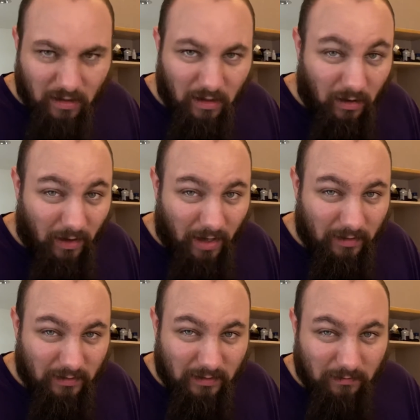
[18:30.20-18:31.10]
Okay,
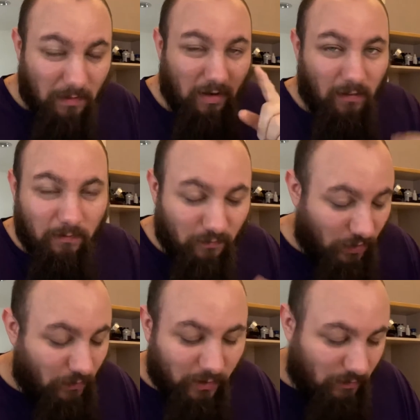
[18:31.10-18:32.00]
remember,
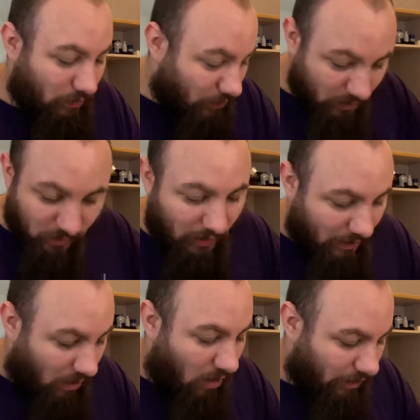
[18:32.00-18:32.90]

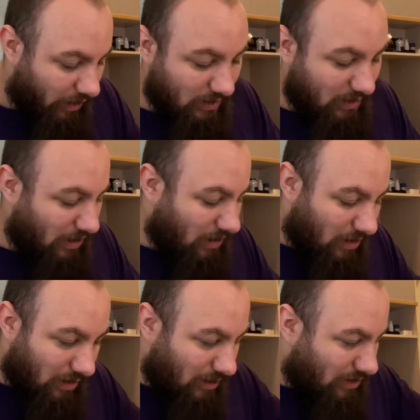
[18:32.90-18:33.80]
pre-regenerated all this.
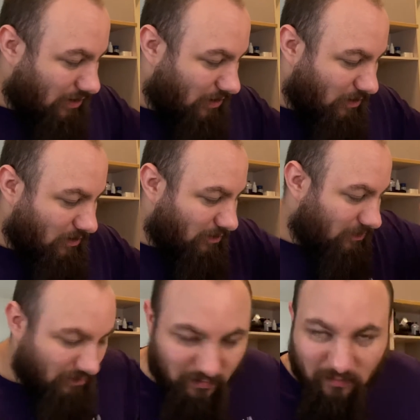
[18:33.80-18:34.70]
So
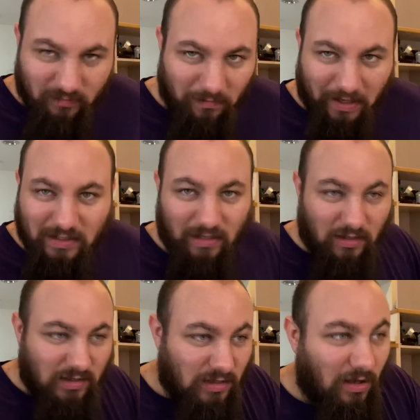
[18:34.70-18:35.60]
Ming's going to
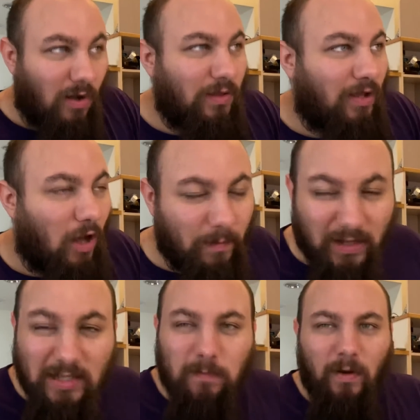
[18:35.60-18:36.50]
slowly go up. At
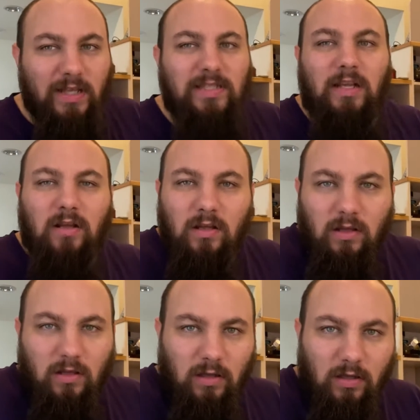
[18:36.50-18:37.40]
this point, he's getting
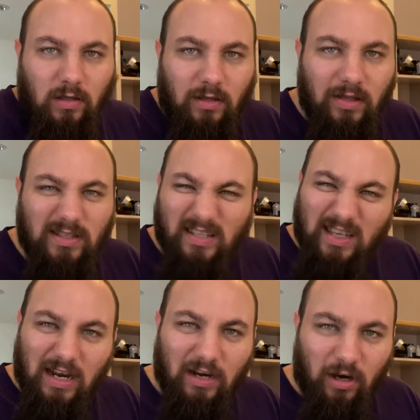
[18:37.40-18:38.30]

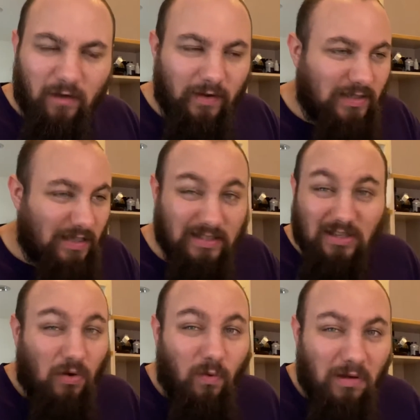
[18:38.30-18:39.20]
kind of nervous. He doesn't
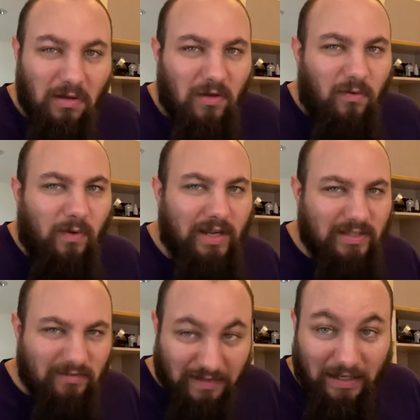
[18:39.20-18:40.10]
know what
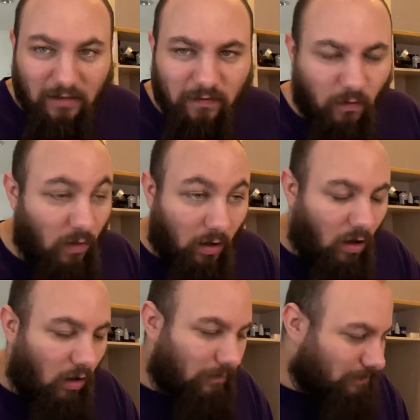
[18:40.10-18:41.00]
he's in for at all.